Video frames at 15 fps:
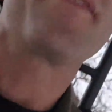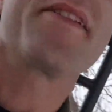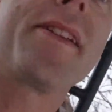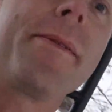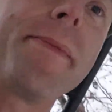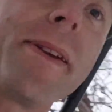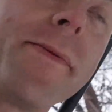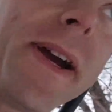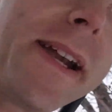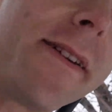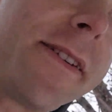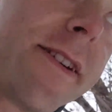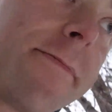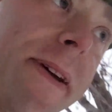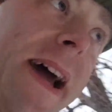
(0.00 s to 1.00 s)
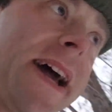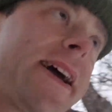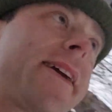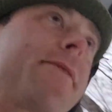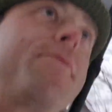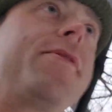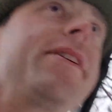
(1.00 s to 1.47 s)
a little bit of weight on your
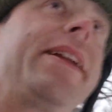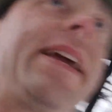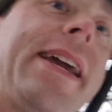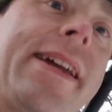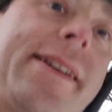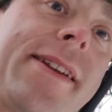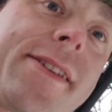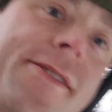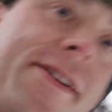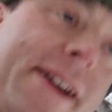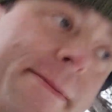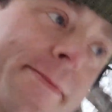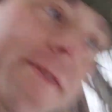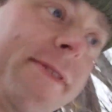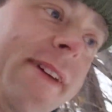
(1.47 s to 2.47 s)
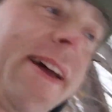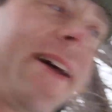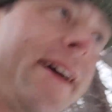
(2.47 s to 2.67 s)
back and one hand to scramble,